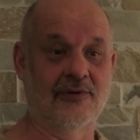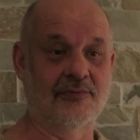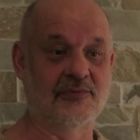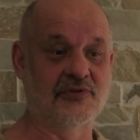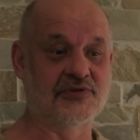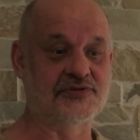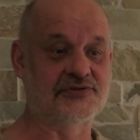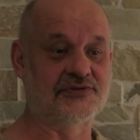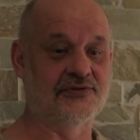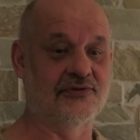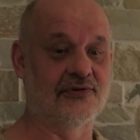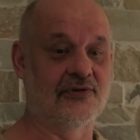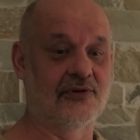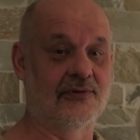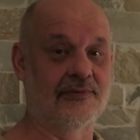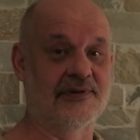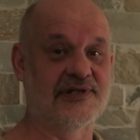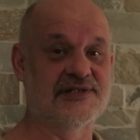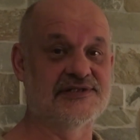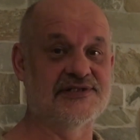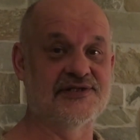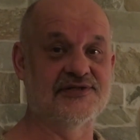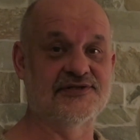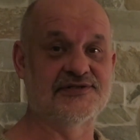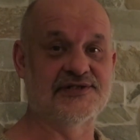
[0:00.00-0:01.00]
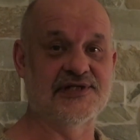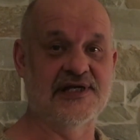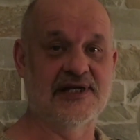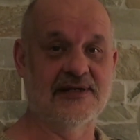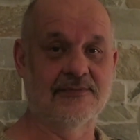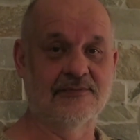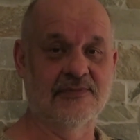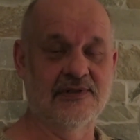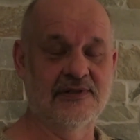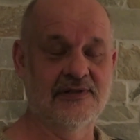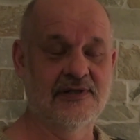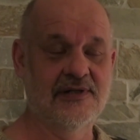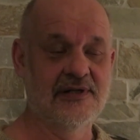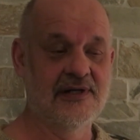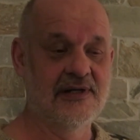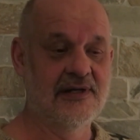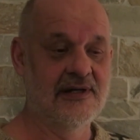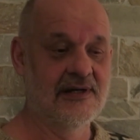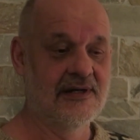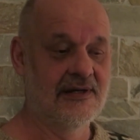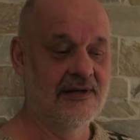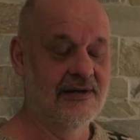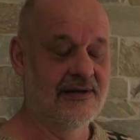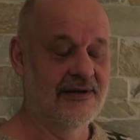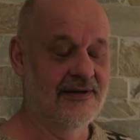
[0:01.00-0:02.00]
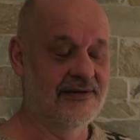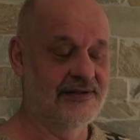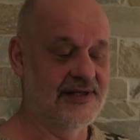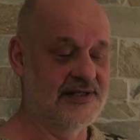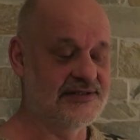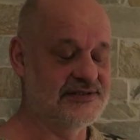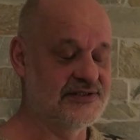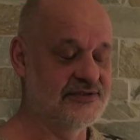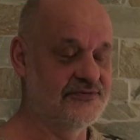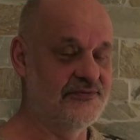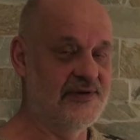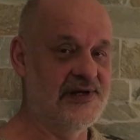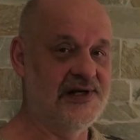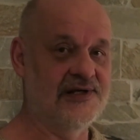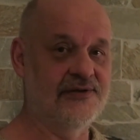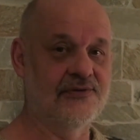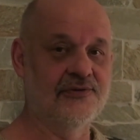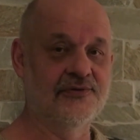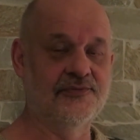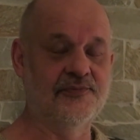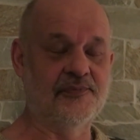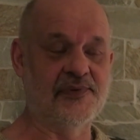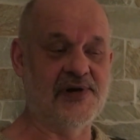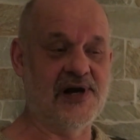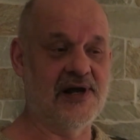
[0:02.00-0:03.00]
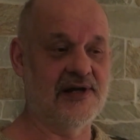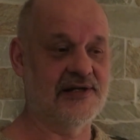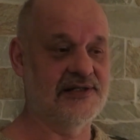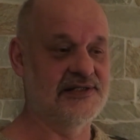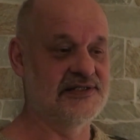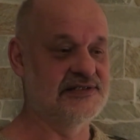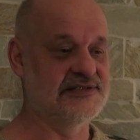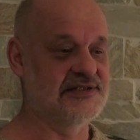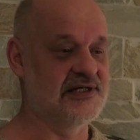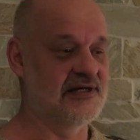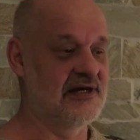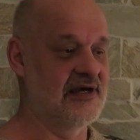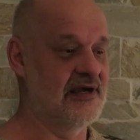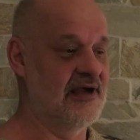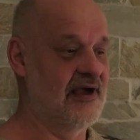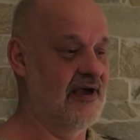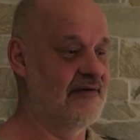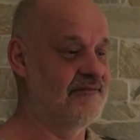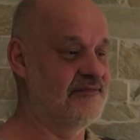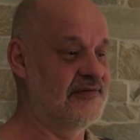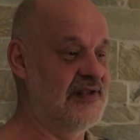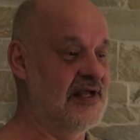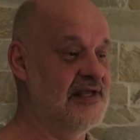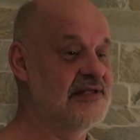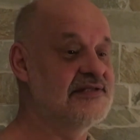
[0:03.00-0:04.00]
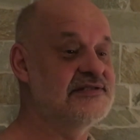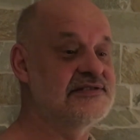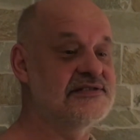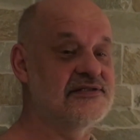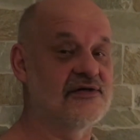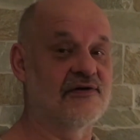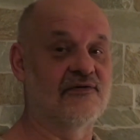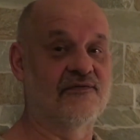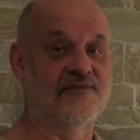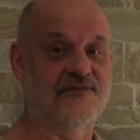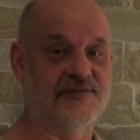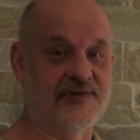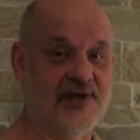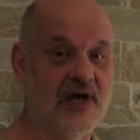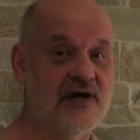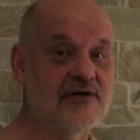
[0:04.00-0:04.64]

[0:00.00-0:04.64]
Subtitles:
almost always the same. That's a very good practice. I have tens of